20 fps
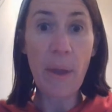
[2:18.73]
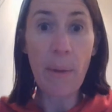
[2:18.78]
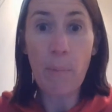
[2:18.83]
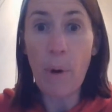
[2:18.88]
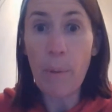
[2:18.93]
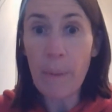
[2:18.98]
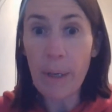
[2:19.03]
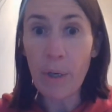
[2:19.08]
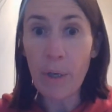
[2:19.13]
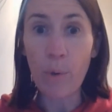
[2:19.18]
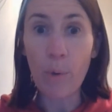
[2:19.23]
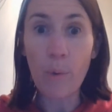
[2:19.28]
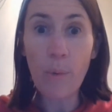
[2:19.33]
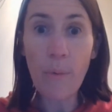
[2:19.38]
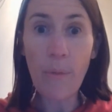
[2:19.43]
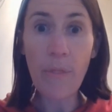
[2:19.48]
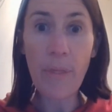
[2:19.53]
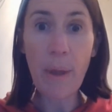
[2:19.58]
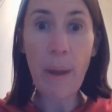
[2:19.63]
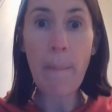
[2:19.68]
what we
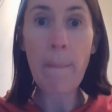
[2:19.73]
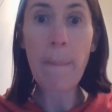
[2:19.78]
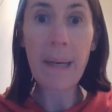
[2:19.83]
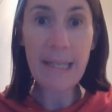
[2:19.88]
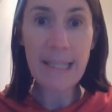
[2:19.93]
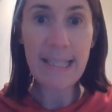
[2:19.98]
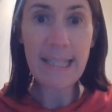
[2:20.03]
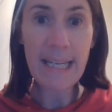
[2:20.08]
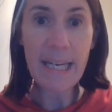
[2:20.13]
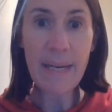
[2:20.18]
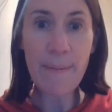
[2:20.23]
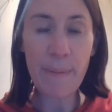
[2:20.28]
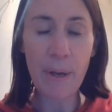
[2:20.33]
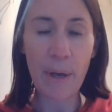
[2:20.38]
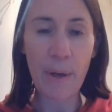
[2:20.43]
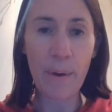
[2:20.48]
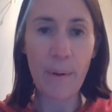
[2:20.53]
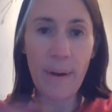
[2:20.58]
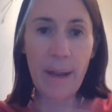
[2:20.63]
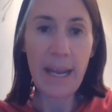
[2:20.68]
call the
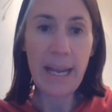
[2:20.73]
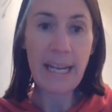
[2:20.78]
placebo.